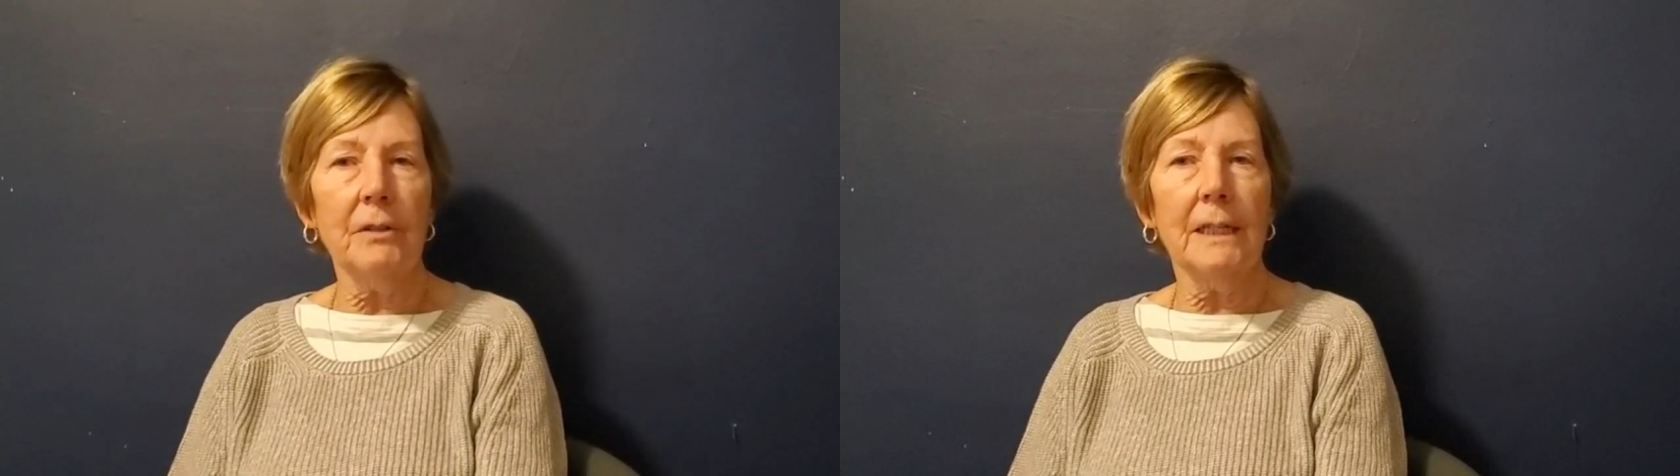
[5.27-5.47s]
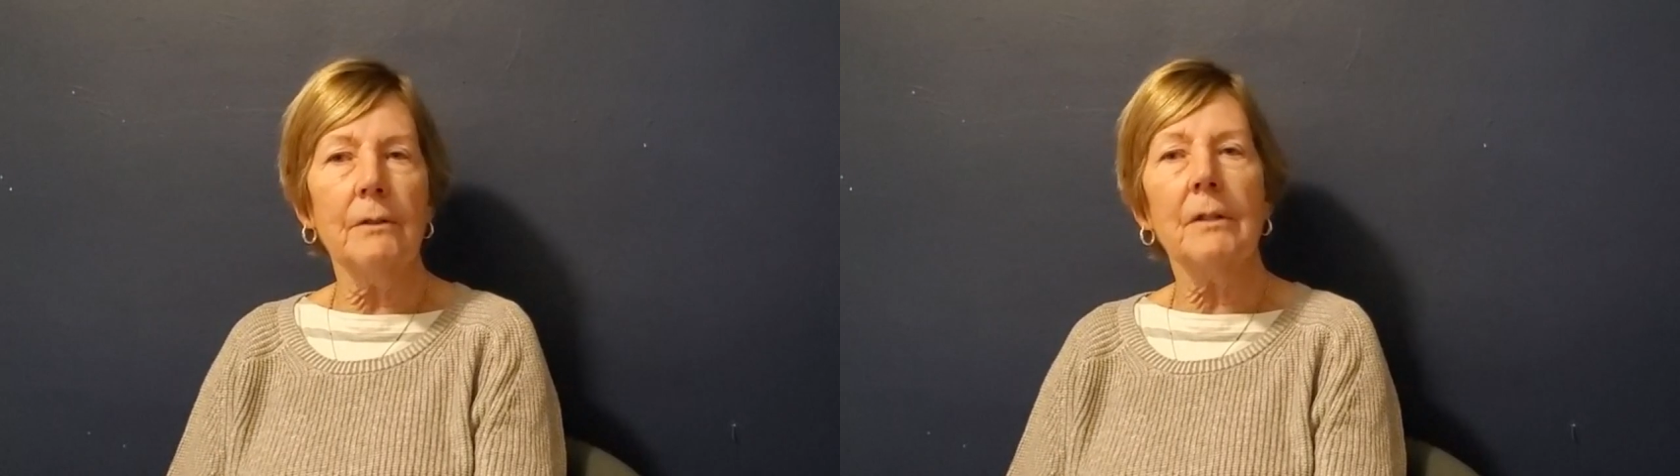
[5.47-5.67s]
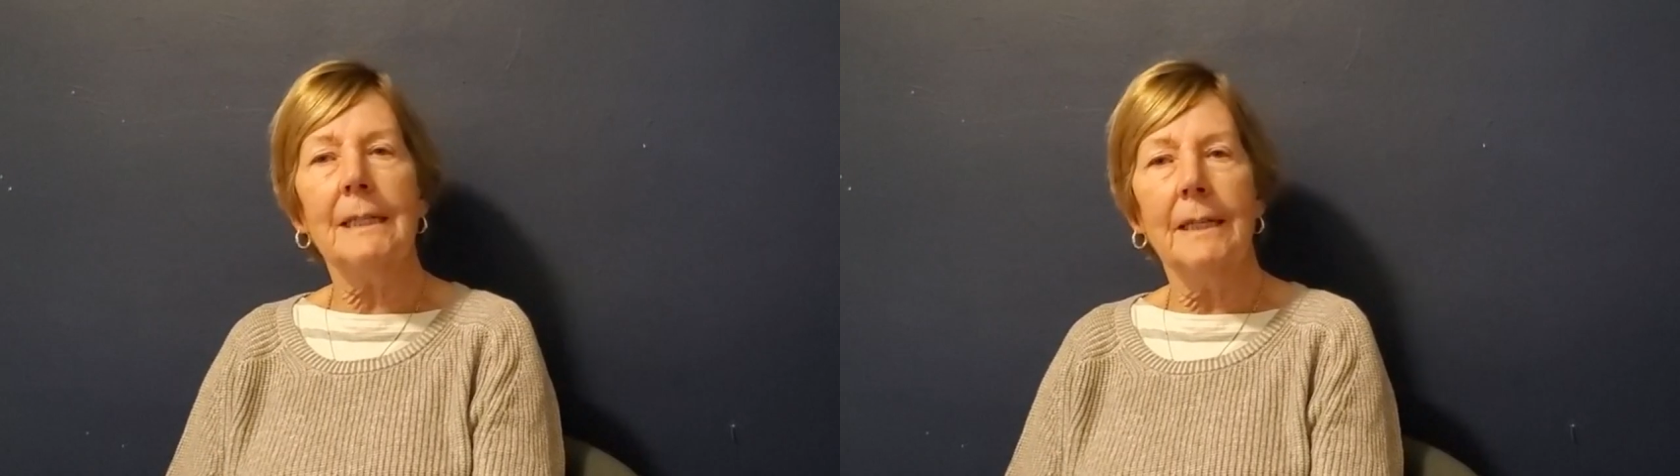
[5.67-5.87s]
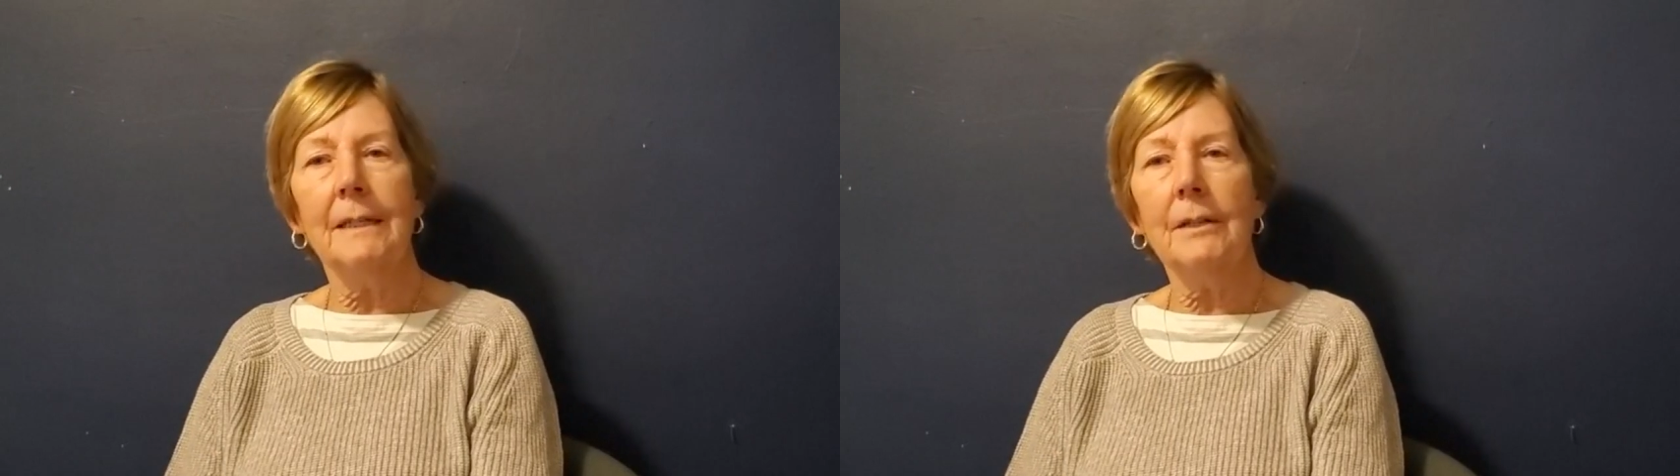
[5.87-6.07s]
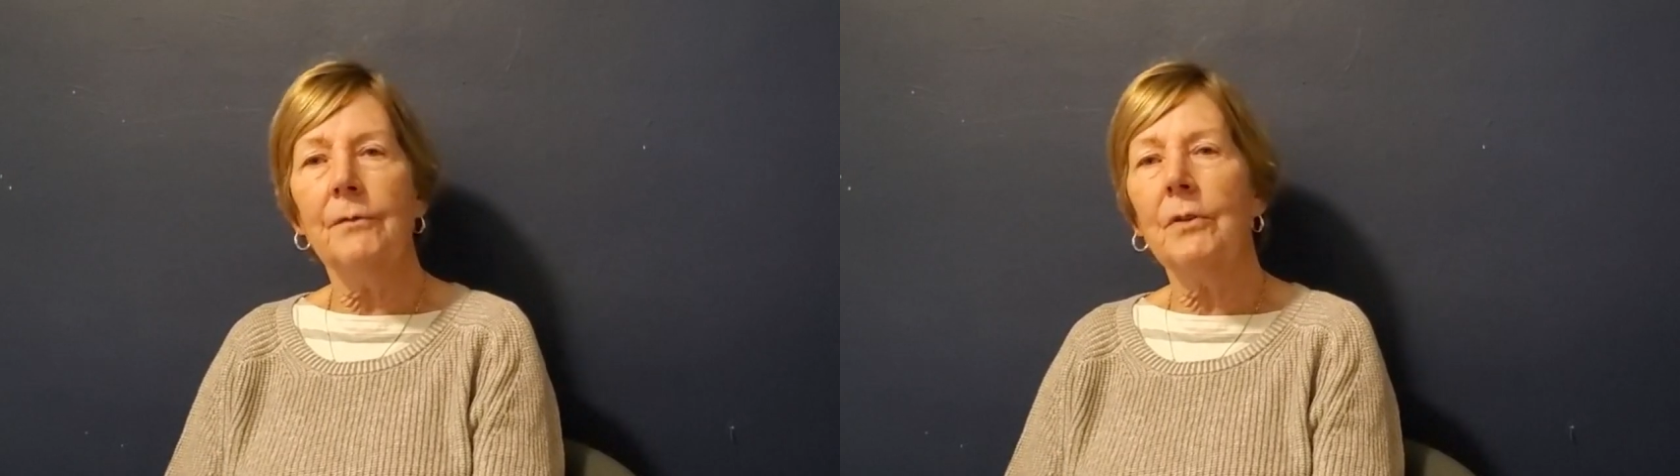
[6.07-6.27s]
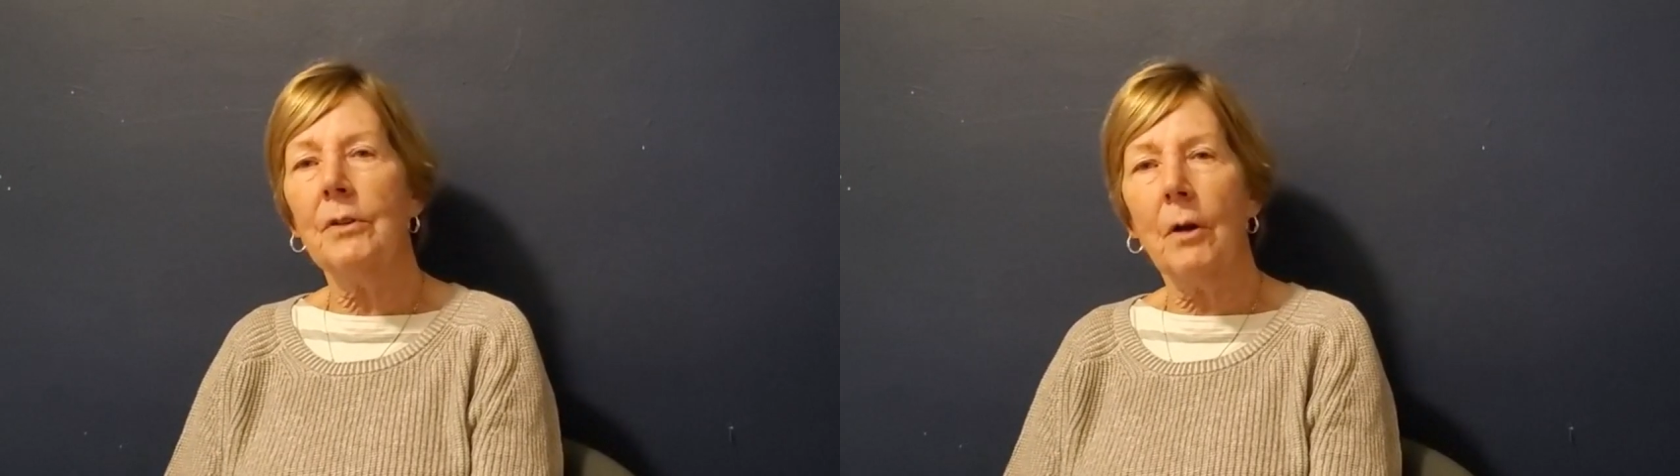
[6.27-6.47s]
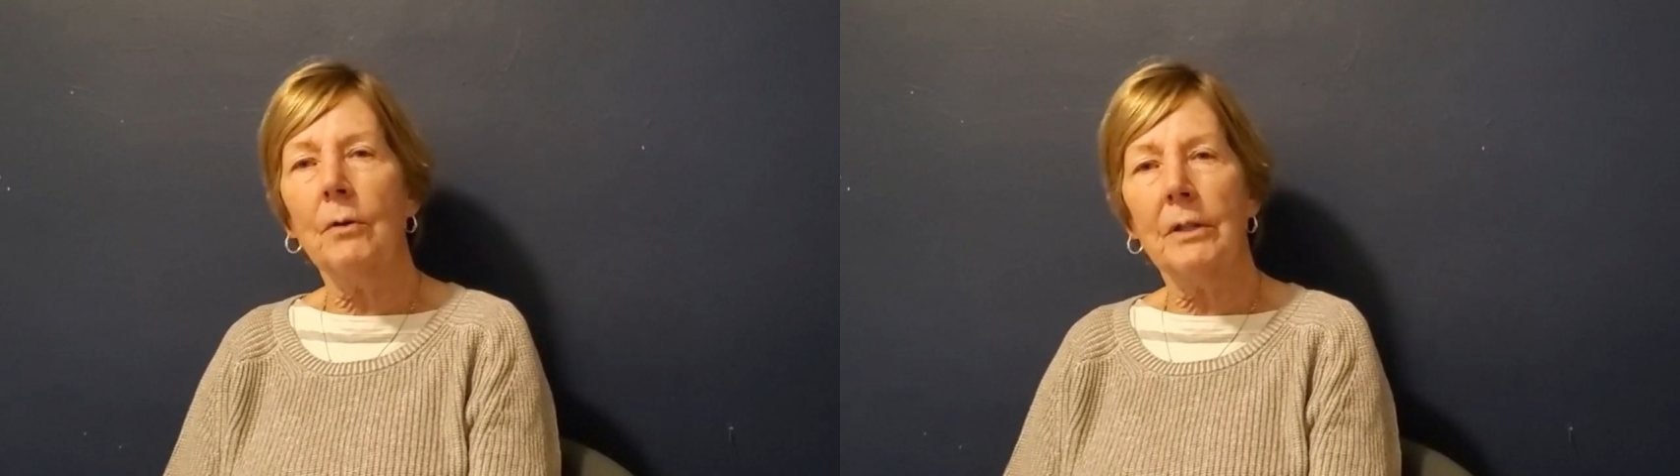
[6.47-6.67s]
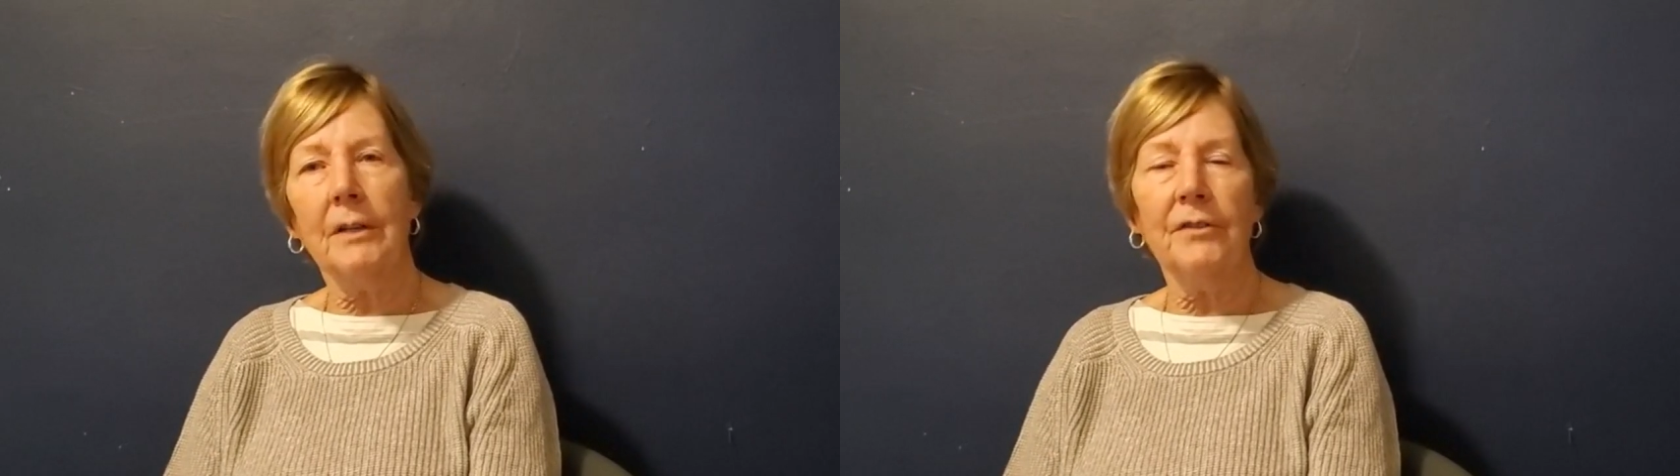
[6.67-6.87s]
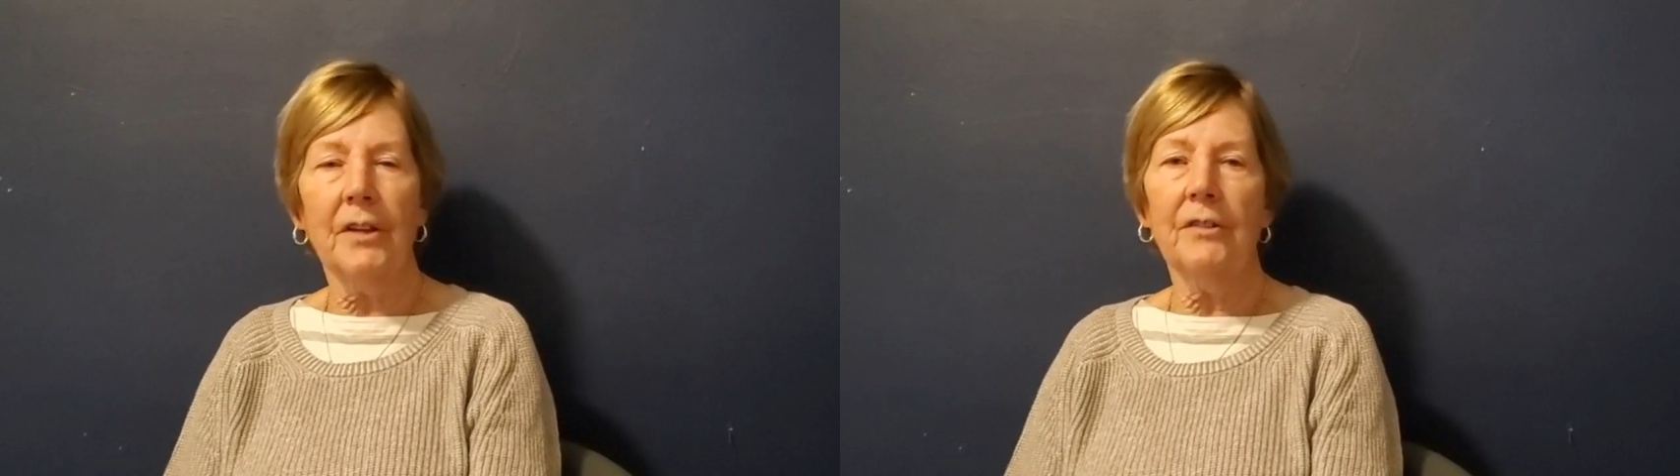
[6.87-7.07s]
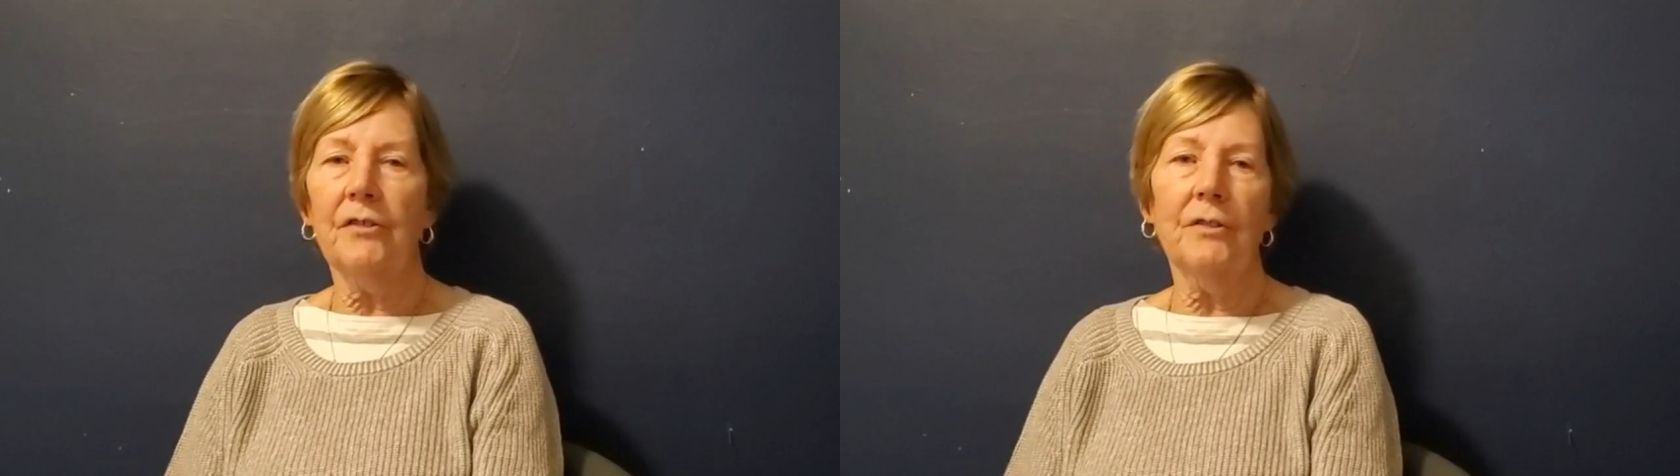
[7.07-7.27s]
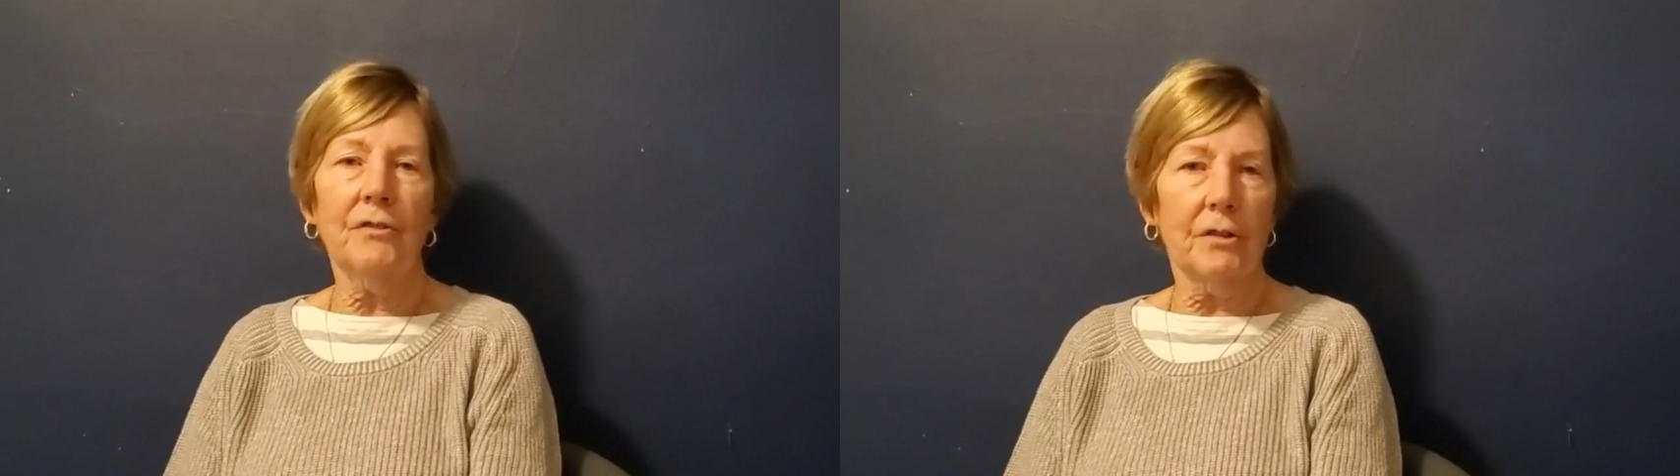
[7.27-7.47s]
legal clinic for an organization,